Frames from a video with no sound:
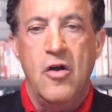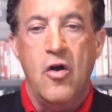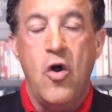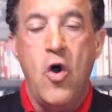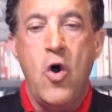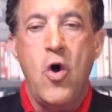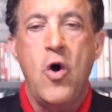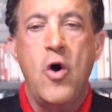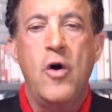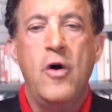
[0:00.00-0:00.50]

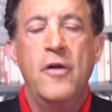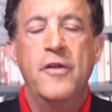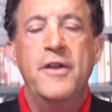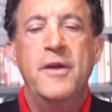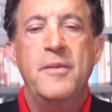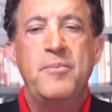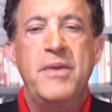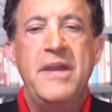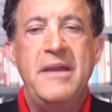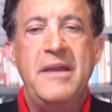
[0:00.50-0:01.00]
All
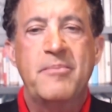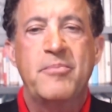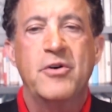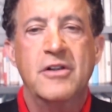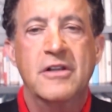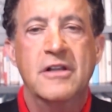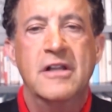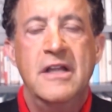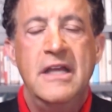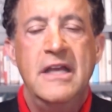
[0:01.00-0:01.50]
the
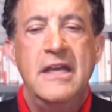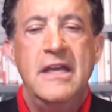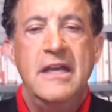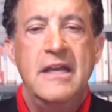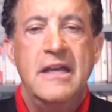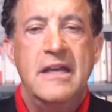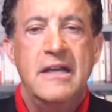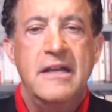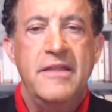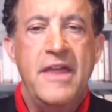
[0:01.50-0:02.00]
people
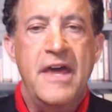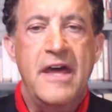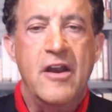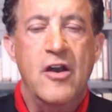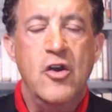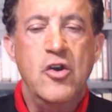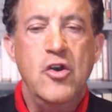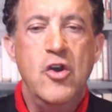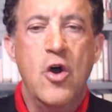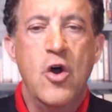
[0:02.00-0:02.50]
that
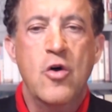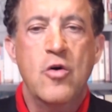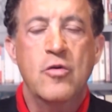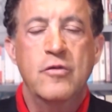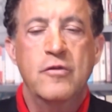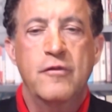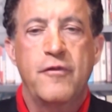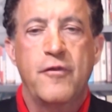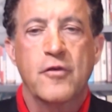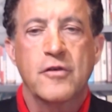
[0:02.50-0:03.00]
are
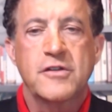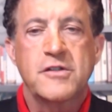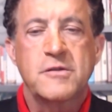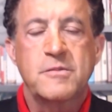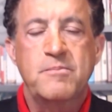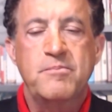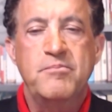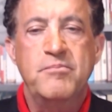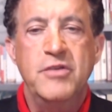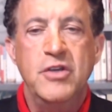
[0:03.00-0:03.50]
known for
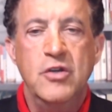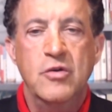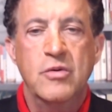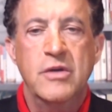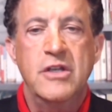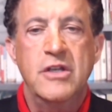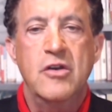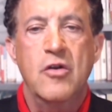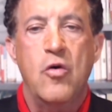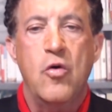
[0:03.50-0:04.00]

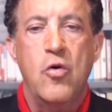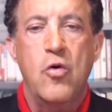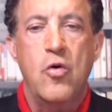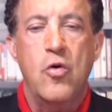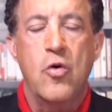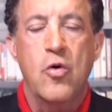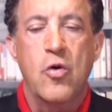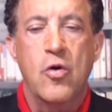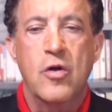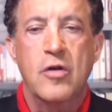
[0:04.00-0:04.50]
spewing
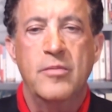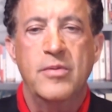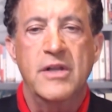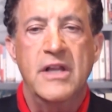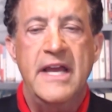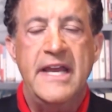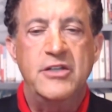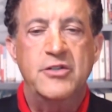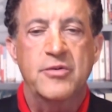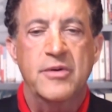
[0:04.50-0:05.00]
horrible
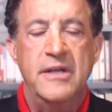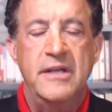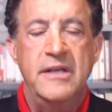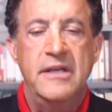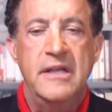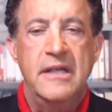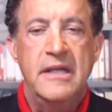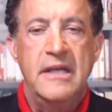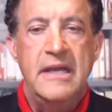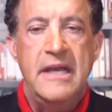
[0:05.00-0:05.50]

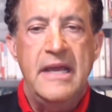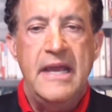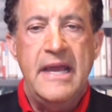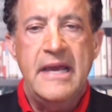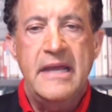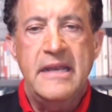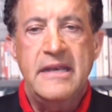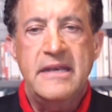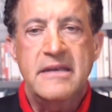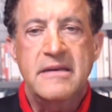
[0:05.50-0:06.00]
hatred,
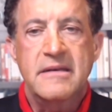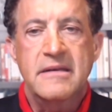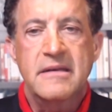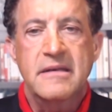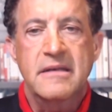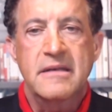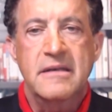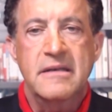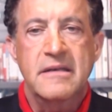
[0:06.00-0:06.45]
and